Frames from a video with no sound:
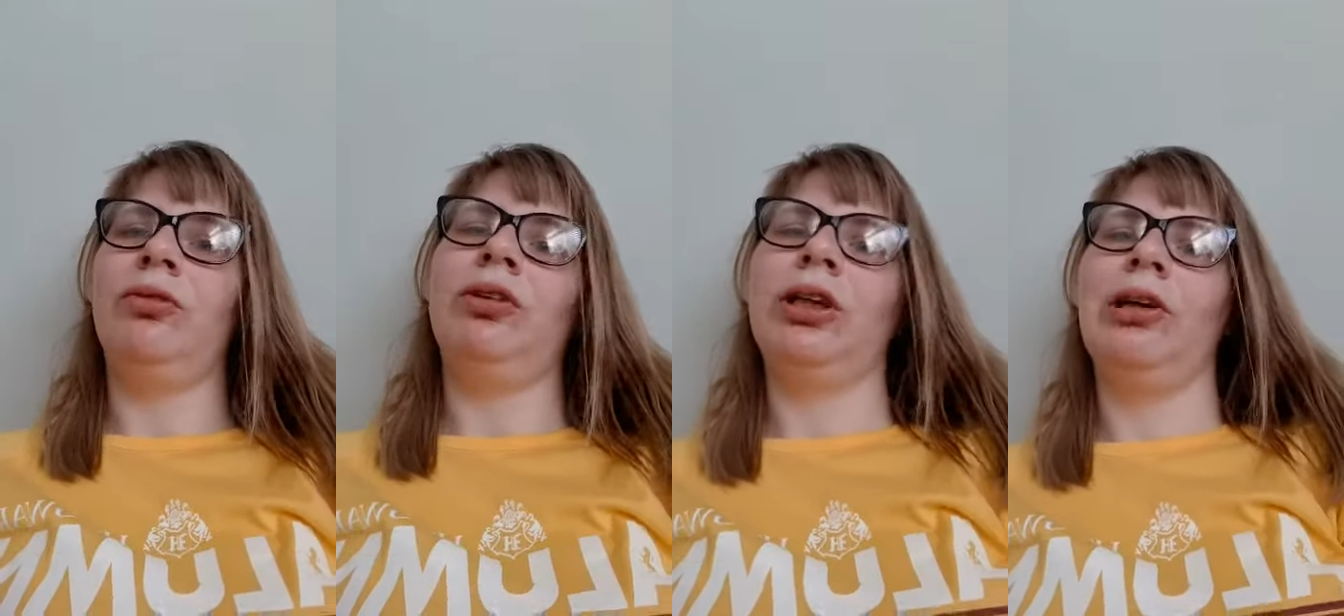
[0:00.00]

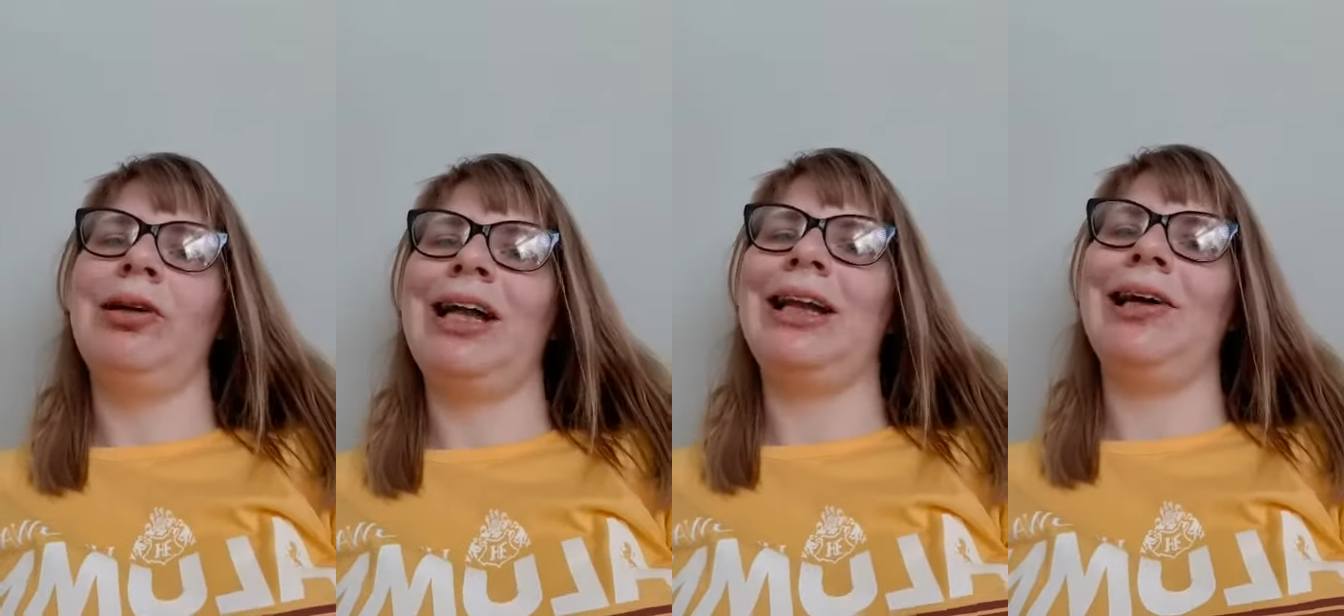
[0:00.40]
If you're
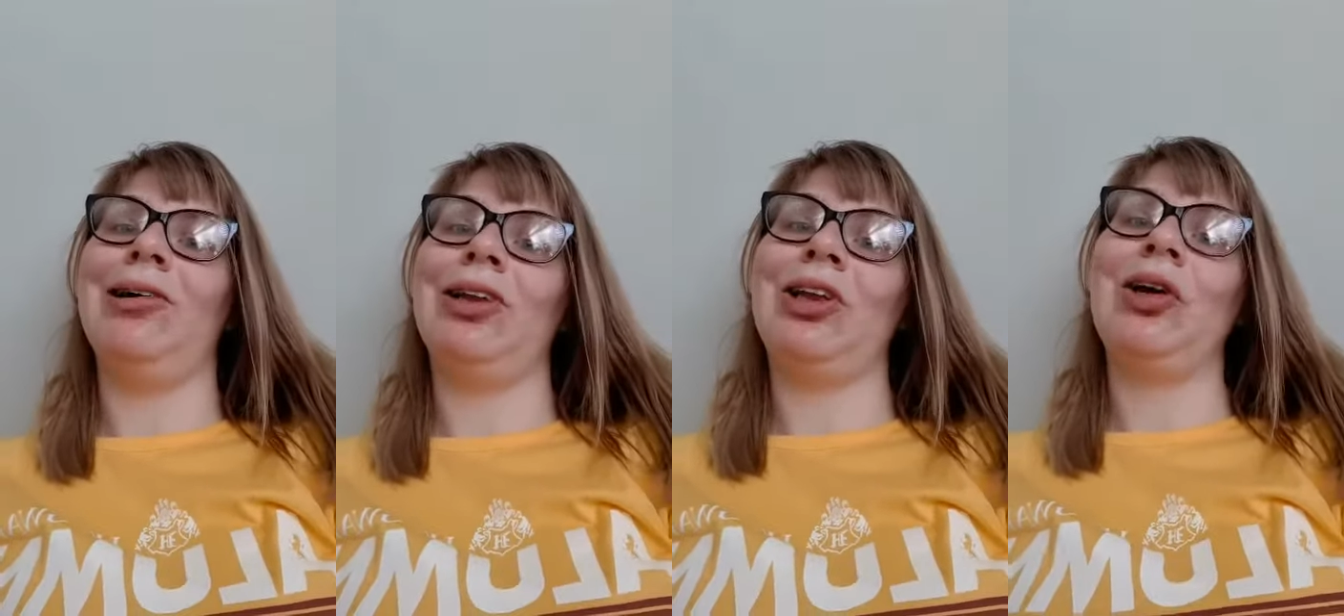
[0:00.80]
new,
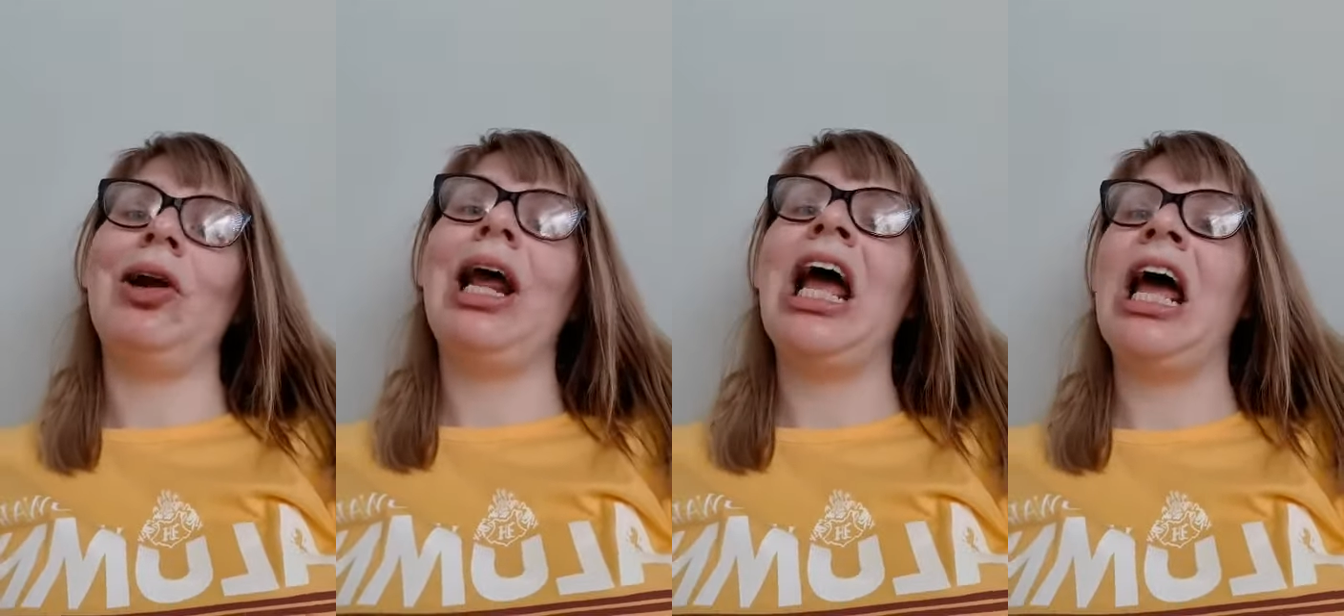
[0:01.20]
hello.
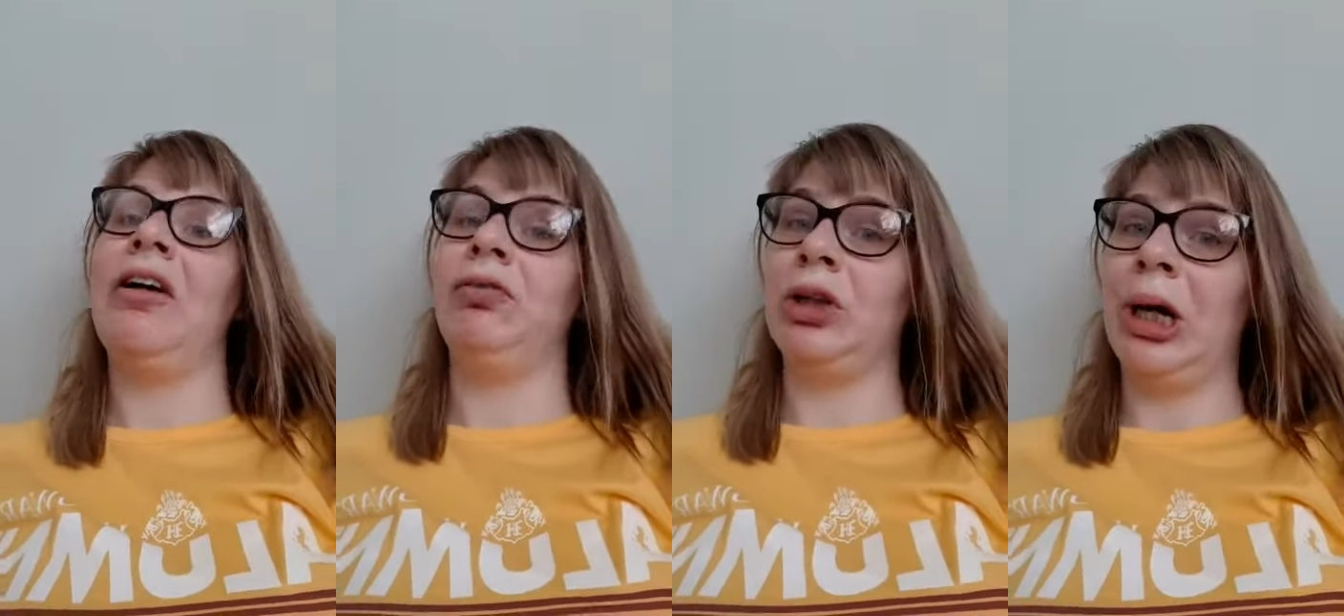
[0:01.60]
Sorry I
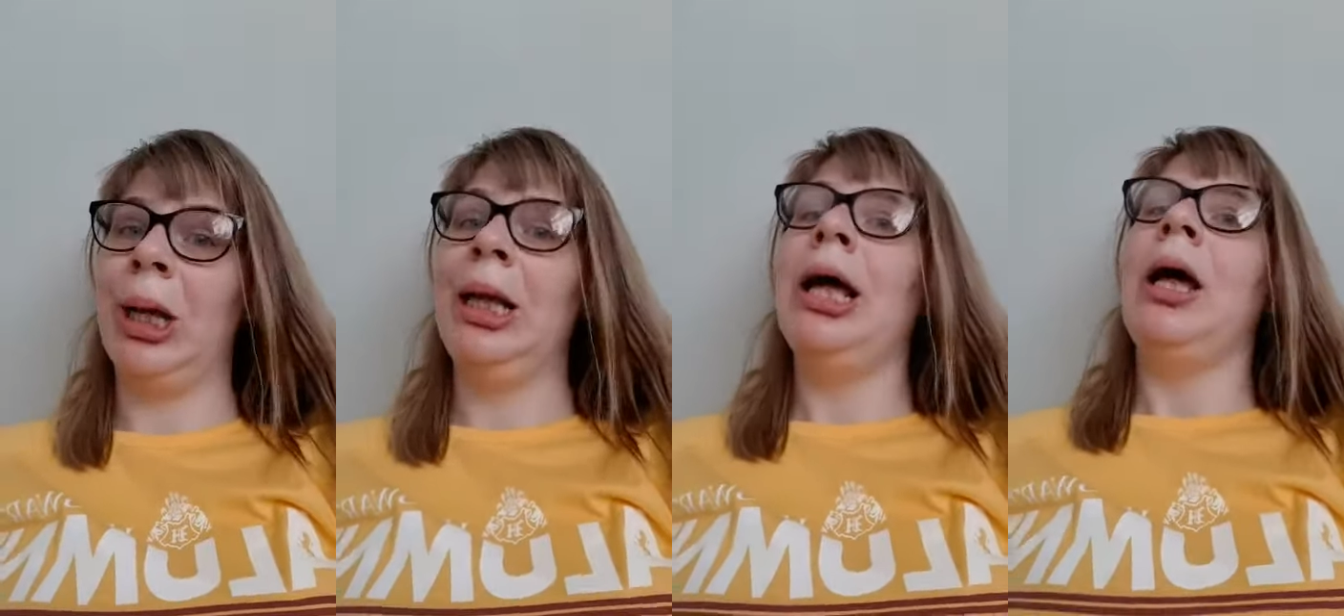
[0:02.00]
have not